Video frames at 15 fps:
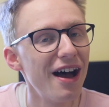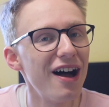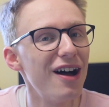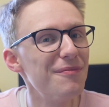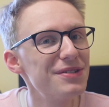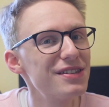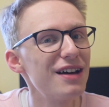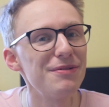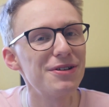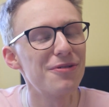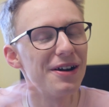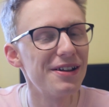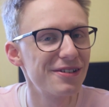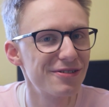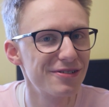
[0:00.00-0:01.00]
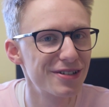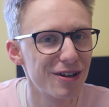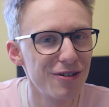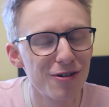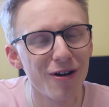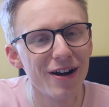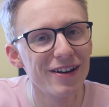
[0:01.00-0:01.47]
So that'd be quite
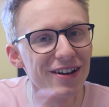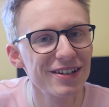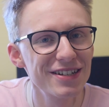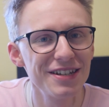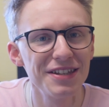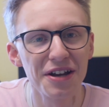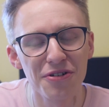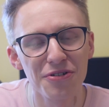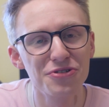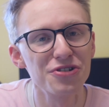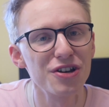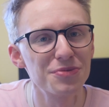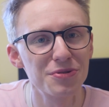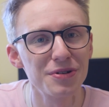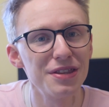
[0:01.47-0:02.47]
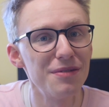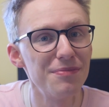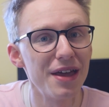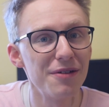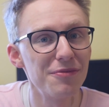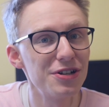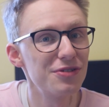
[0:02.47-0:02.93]
nice to see that contrast between them
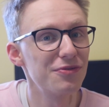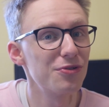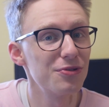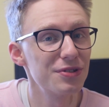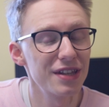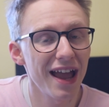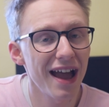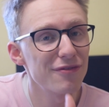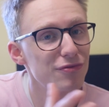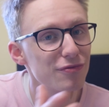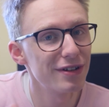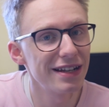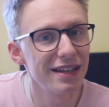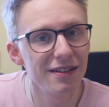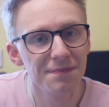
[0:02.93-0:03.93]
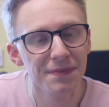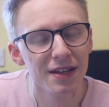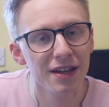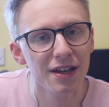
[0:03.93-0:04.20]
there, which of course they haven't really,